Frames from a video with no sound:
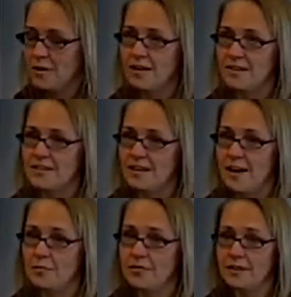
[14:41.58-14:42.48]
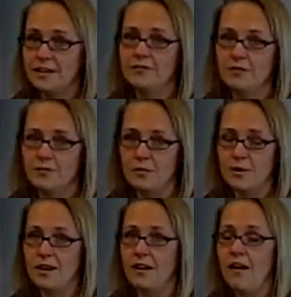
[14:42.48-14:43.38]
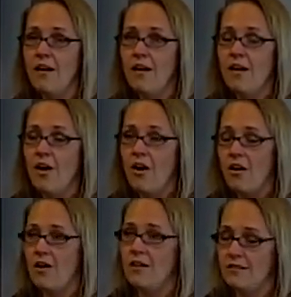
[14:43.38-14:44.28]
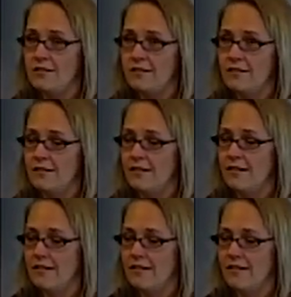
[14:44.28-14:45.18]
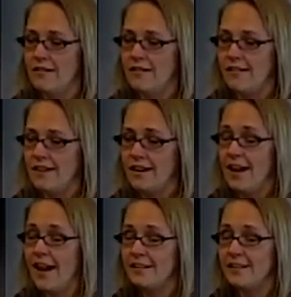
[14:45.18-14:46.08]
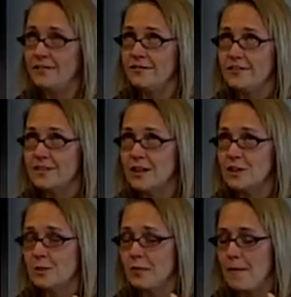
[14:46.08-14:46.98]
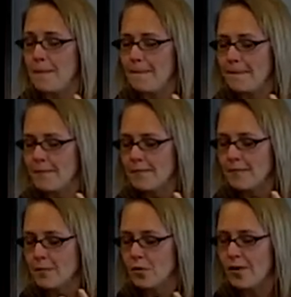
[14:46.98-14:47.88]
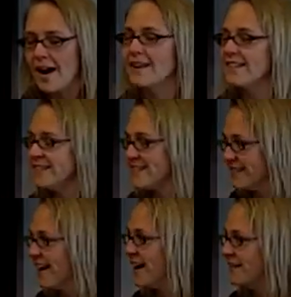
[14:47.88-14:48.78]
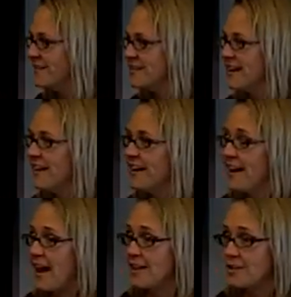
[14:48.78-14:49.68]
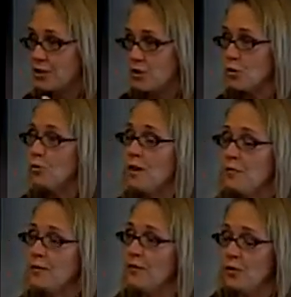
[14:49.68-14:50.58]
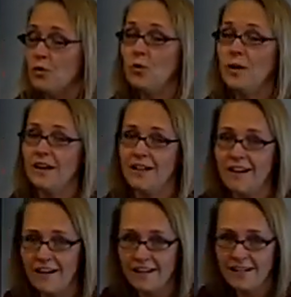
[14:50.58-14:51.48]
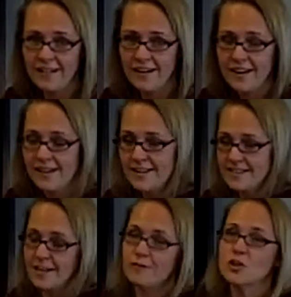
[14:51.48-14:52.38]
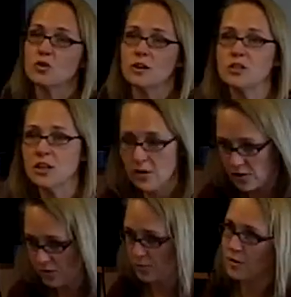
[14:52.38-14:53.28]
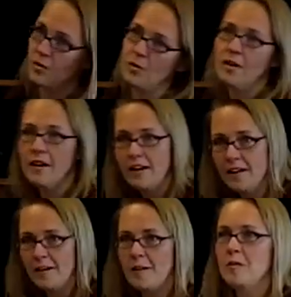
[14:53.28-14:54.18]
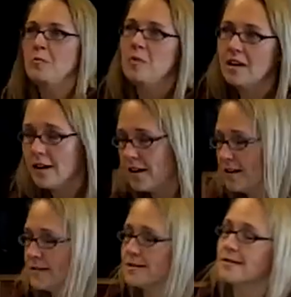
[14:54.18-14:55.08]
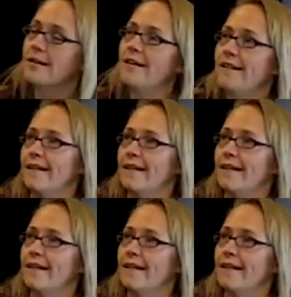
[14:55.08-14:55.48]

Because I believe we all can live such miraculous lives as the true people of who we are, instead of trudging through because